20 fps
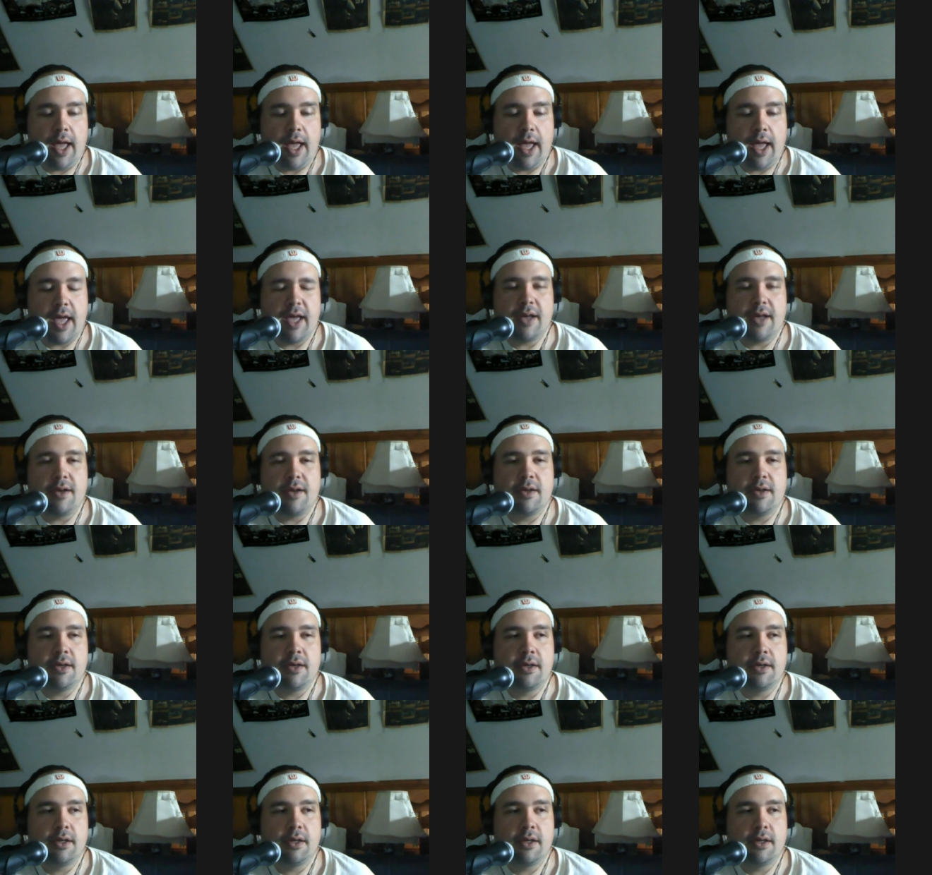And
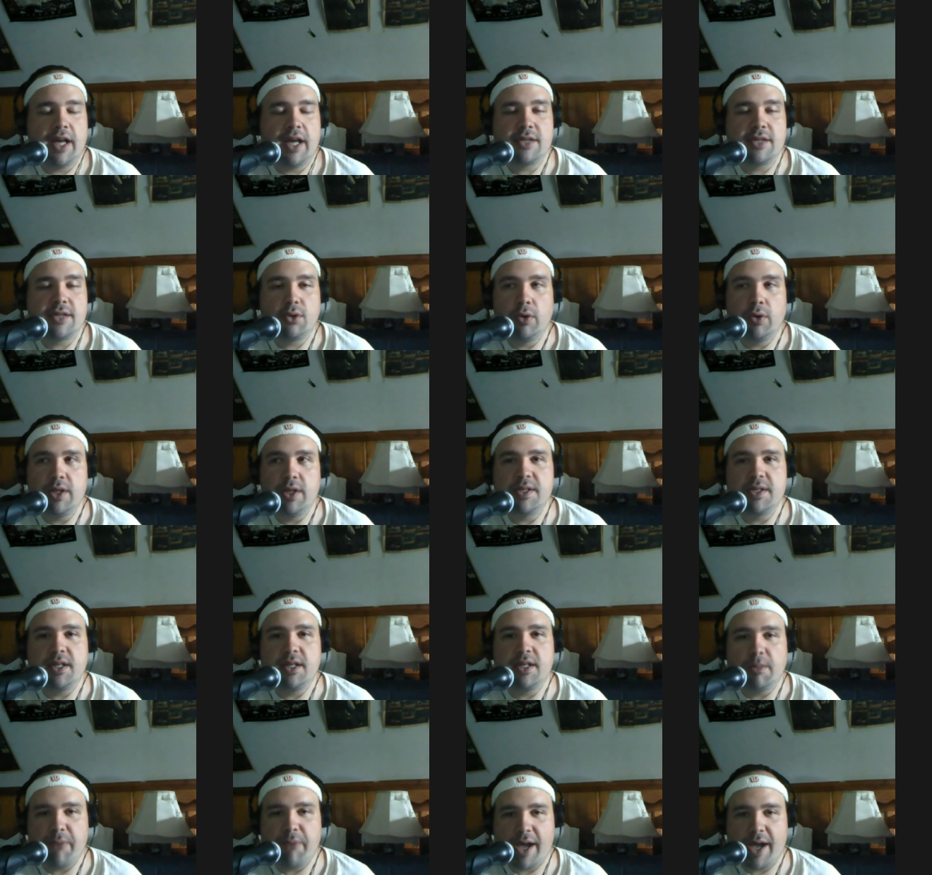as Lloyd is
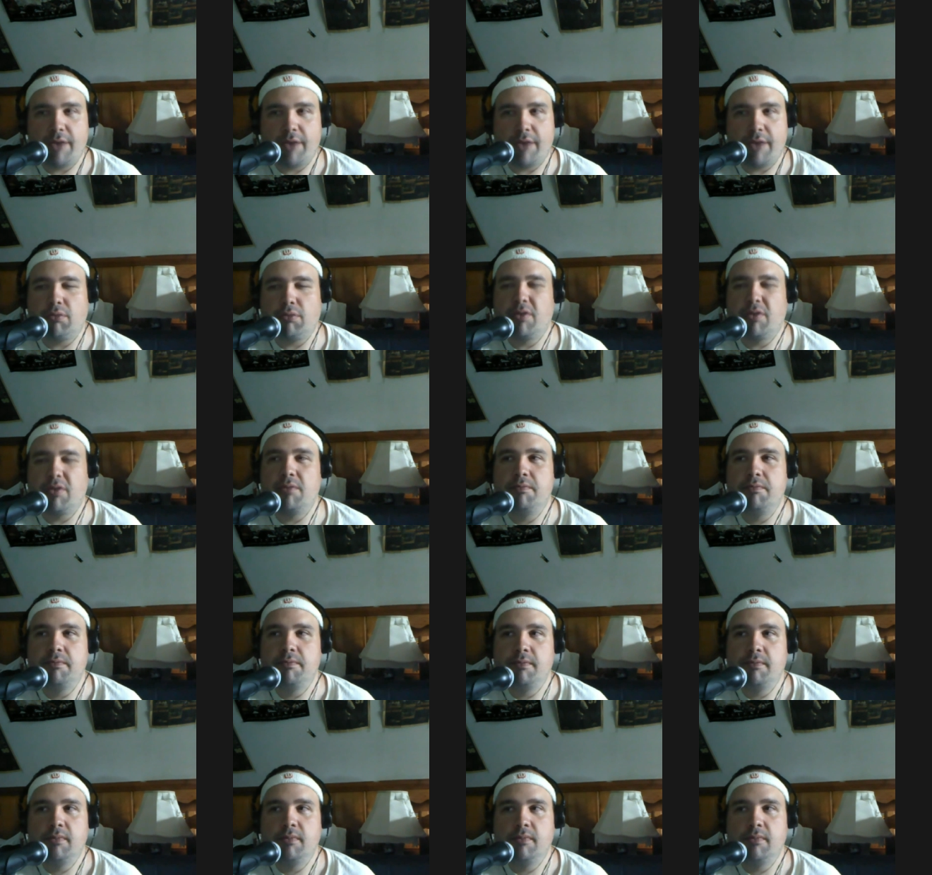in the bathroom,